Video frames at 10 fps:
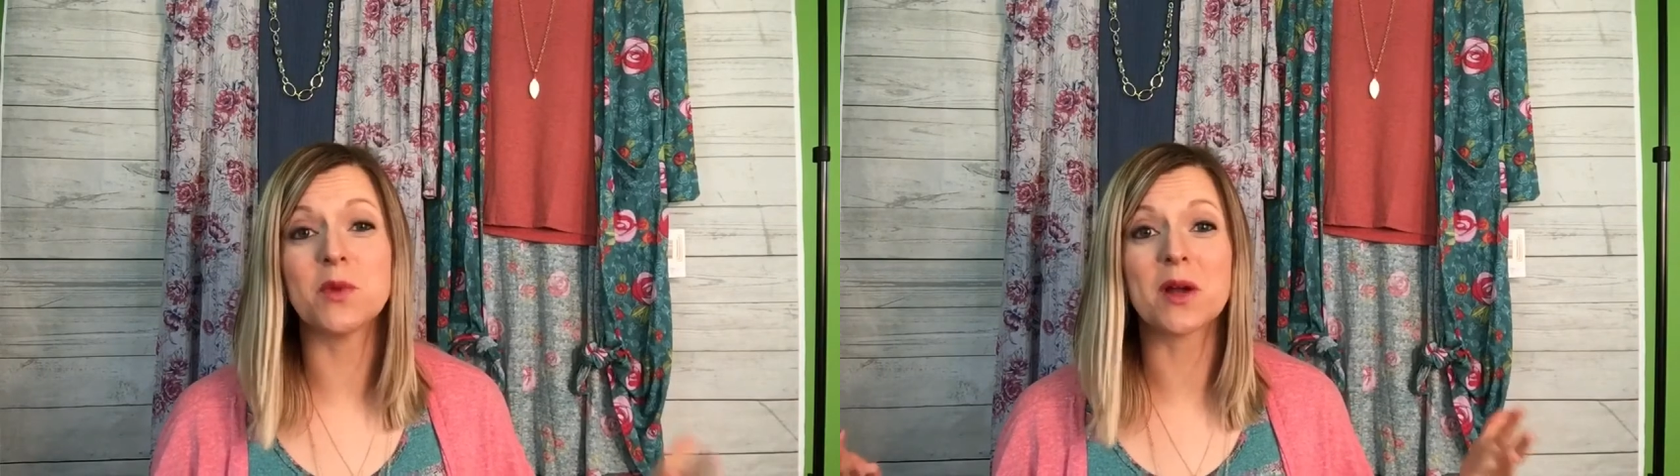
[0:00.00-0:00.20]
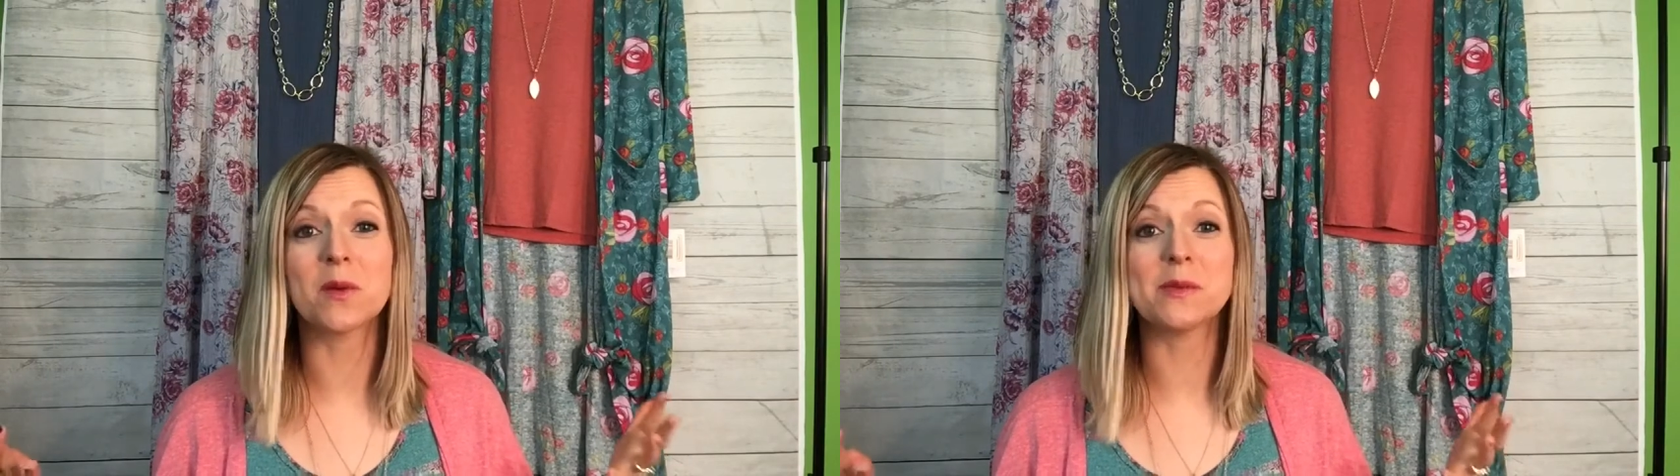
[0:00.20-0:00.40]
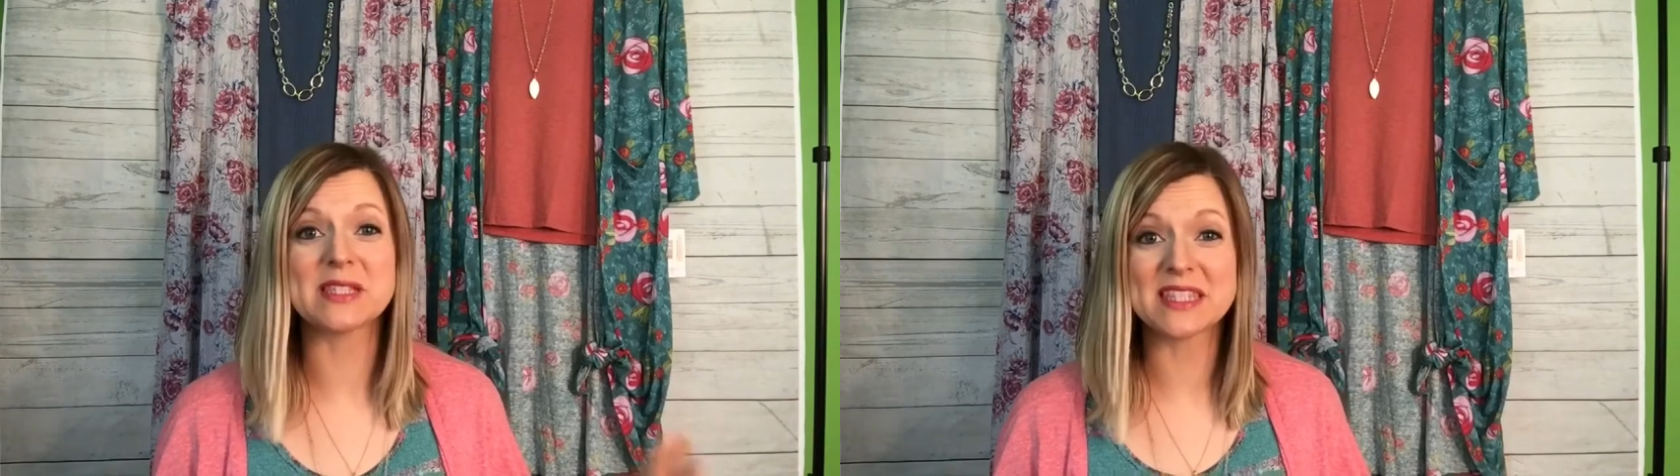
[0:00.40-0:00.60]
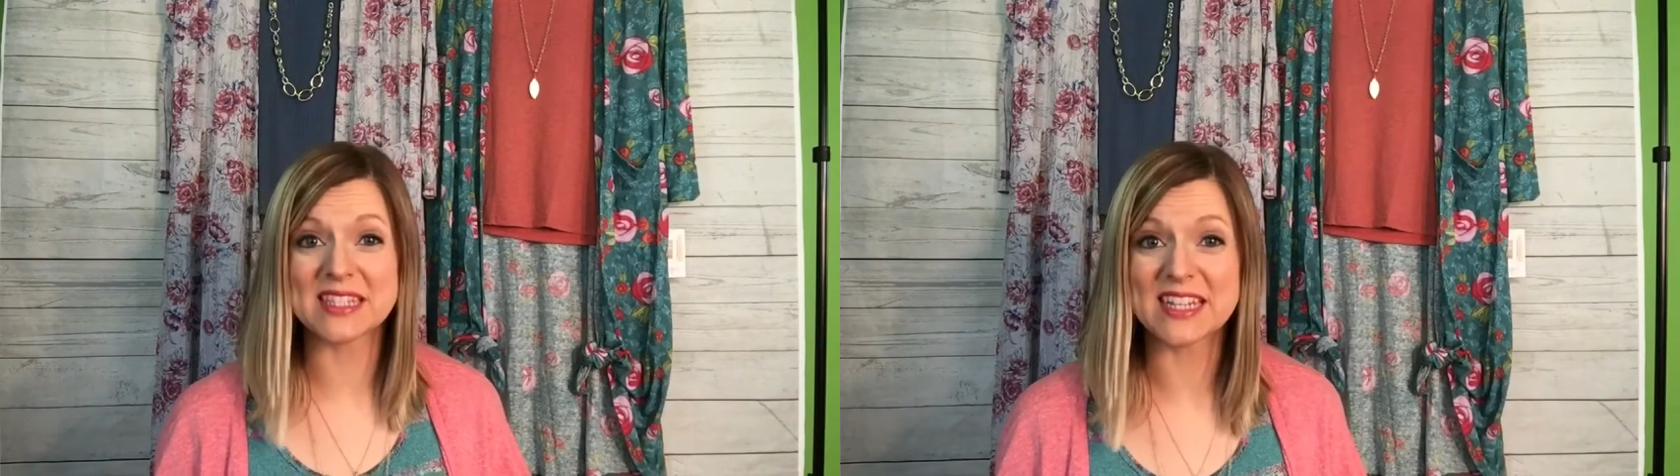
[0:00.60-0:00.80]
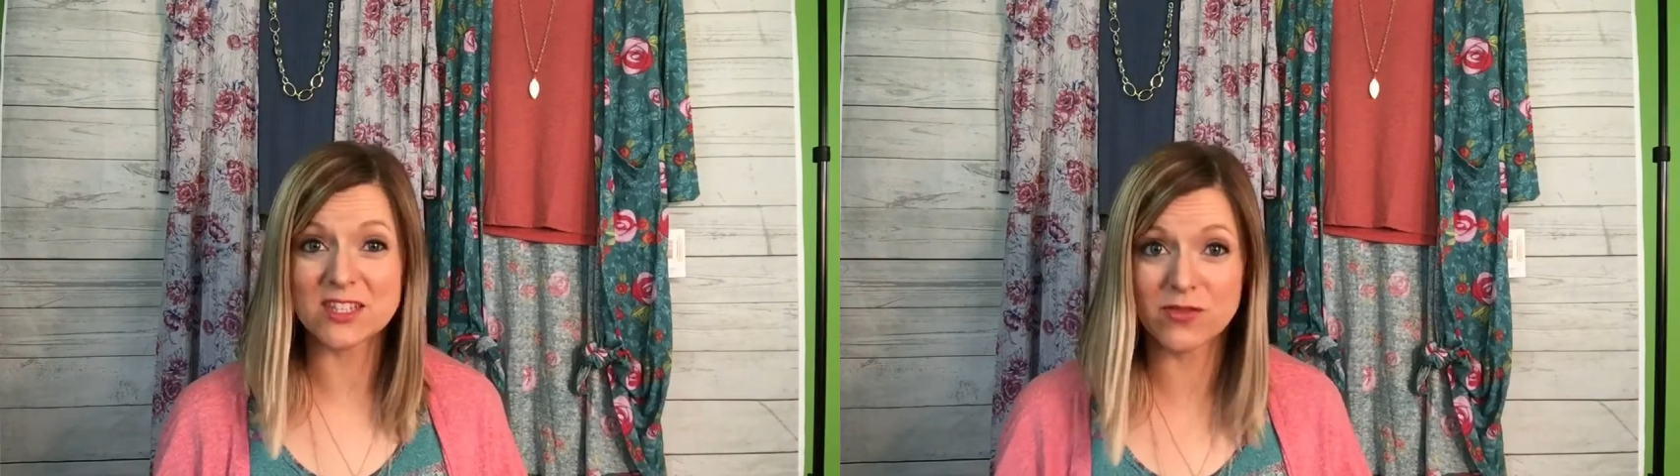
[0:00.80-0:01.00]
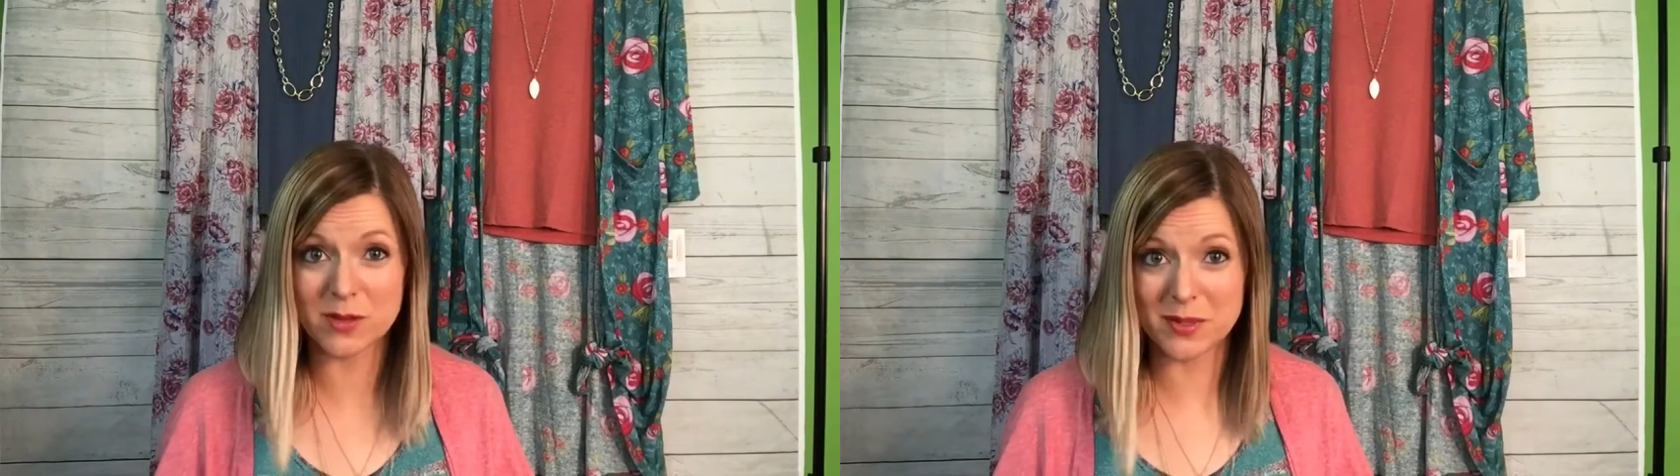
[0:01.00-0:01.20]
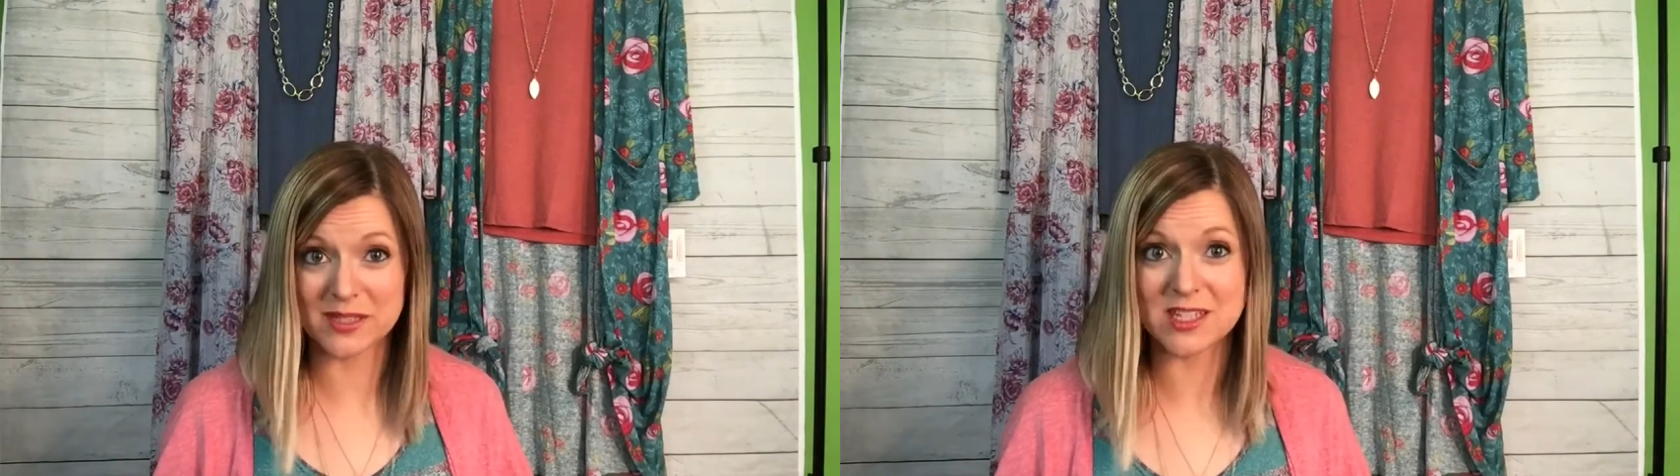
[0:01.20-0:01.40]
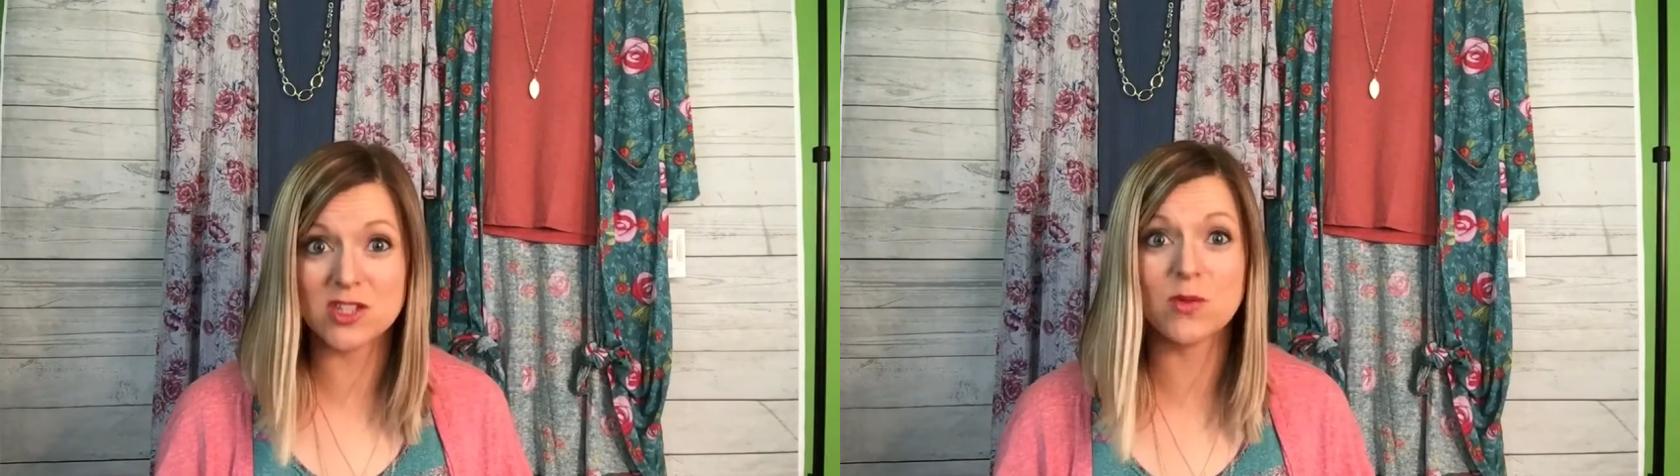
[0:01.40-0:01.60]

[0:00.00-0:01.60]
walk away with 6 free pieces?